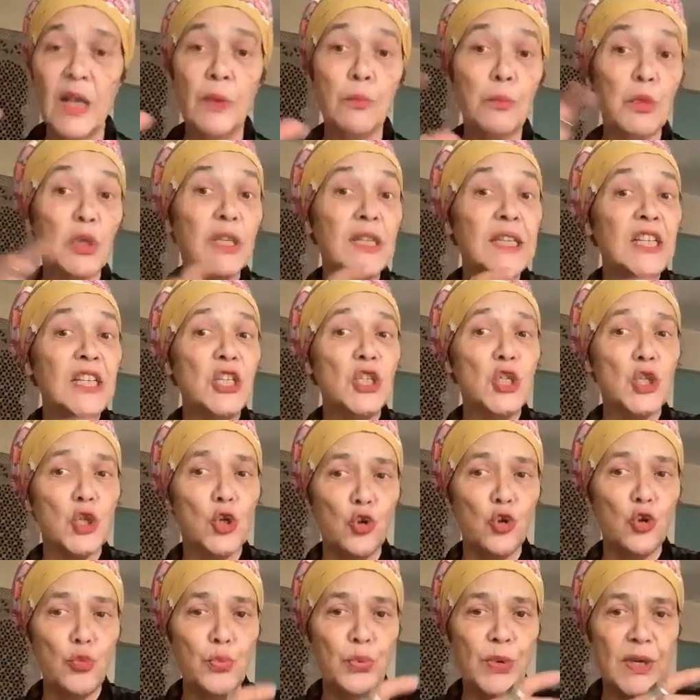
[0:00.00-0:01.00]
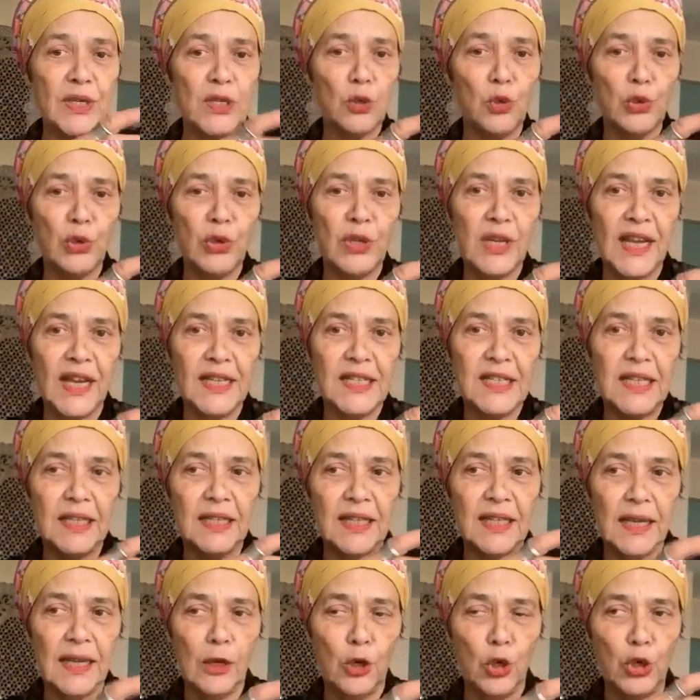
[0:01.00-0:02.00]
but each group was
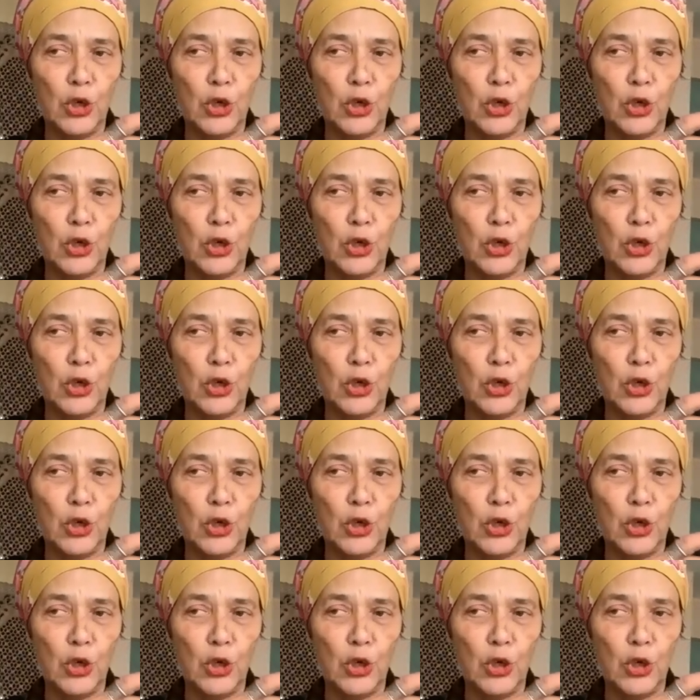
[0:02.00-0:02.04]
organizing their